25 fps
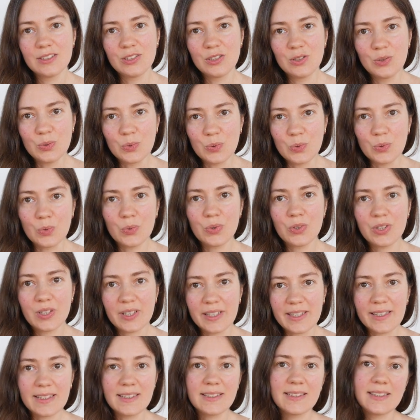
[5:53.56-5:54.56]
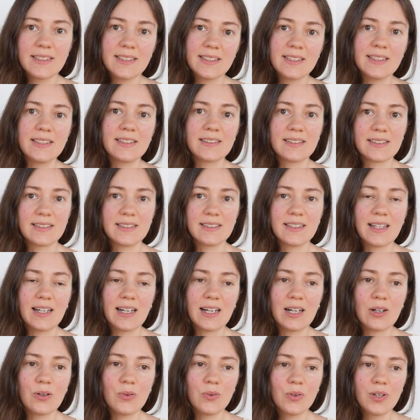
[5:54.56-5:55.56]
do things here and
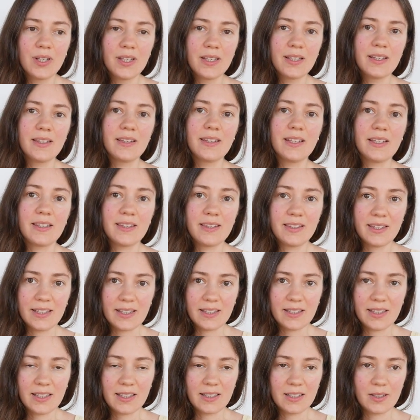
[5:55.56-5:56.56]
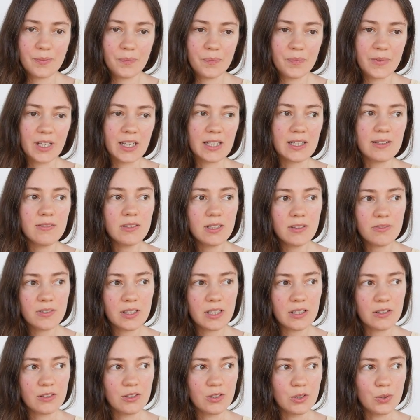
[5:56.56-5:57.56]
now. They thinking, and even if
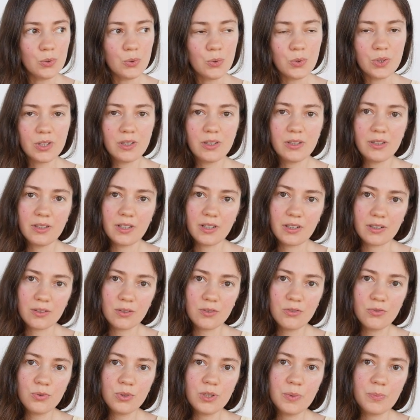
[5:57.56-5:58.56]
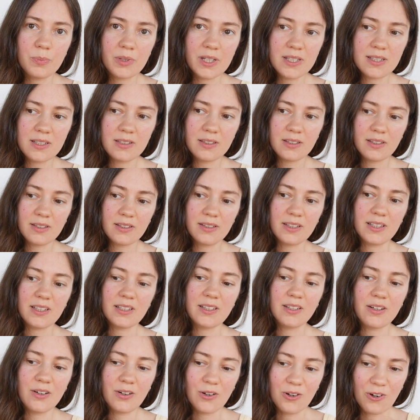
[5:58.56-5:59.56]
they doing, they're not fully present.
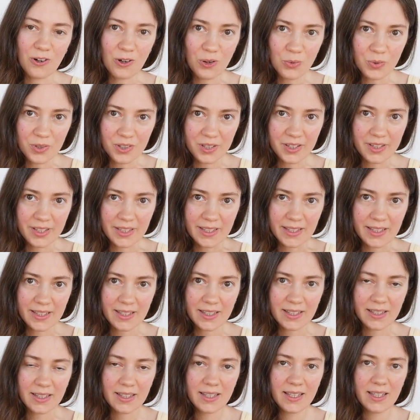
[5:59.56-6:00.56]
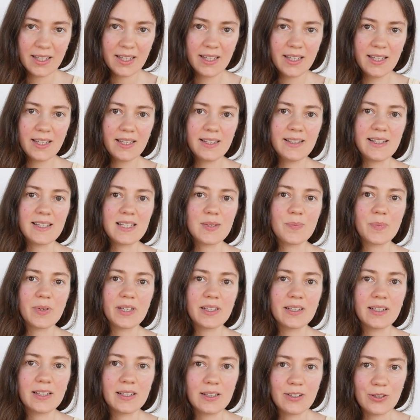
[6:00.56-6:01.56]
They overthinking. They
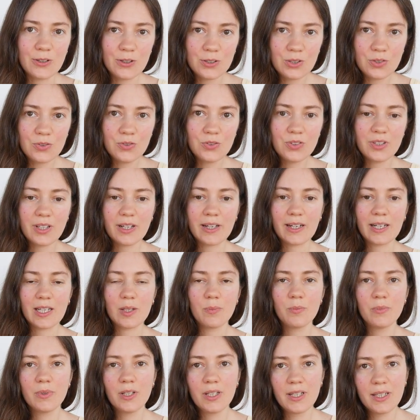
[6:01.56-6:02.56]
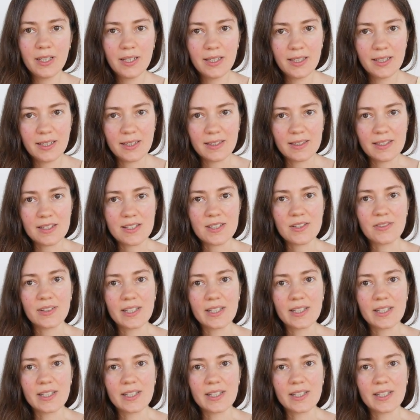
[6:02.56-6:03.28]
spend a lot of time in this